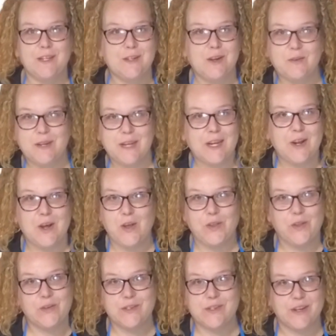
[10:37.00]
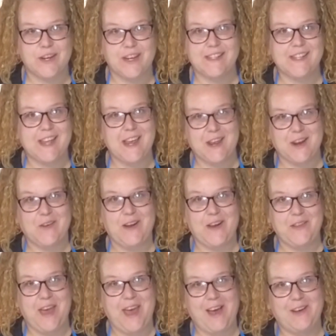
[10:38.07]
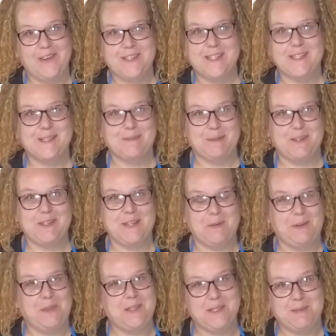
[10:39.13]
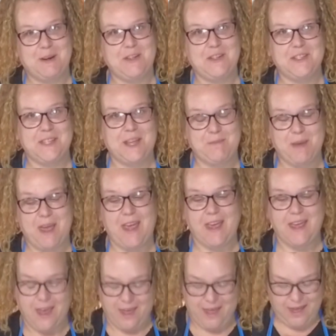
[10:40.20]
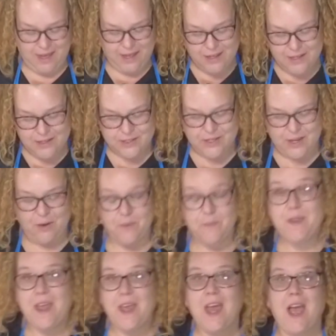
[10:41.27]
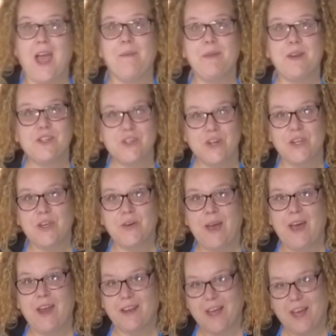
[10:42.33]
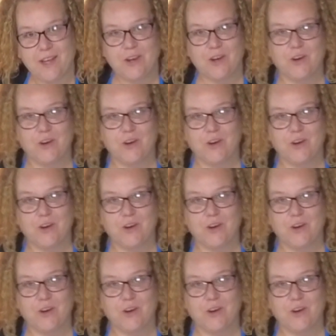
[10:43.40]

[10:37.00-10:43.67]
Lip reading: don't need all those goodies hanging around the house, especially with as much as I bake. So I'm going to show you how to cut your